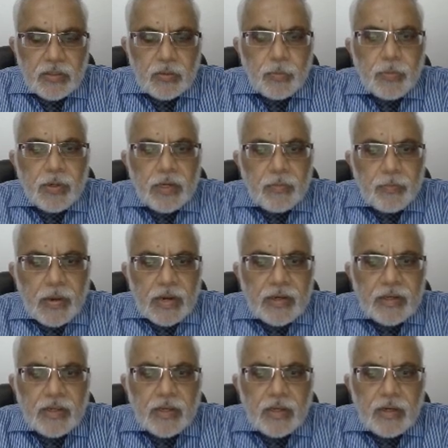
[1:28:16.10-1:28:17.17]
in
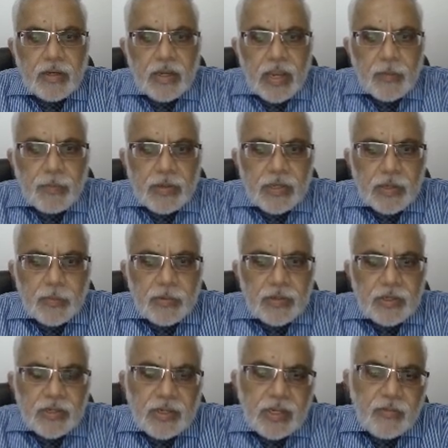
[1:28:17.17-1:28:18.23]
practical applicable
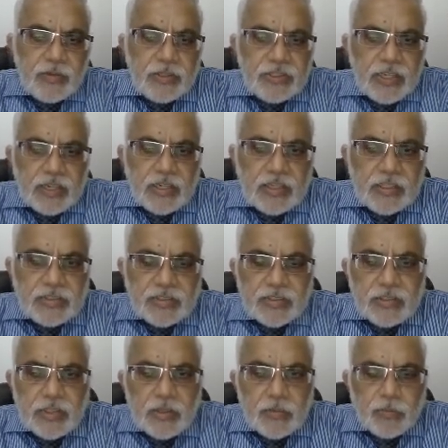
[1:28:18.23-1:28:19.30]
detail with checklists,
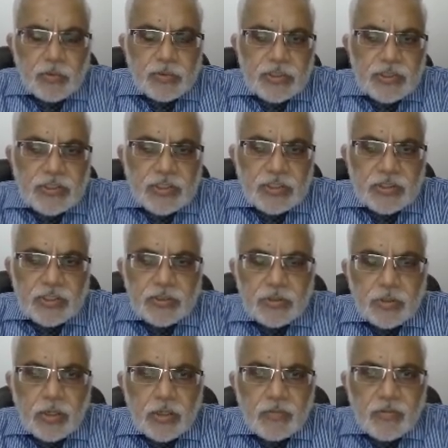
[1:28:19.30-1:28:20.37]
procedures and so
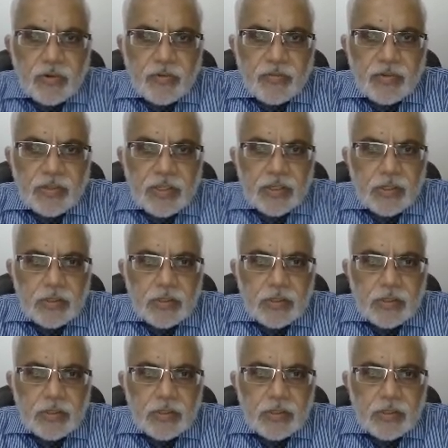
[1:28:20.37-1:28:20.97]
on for everything.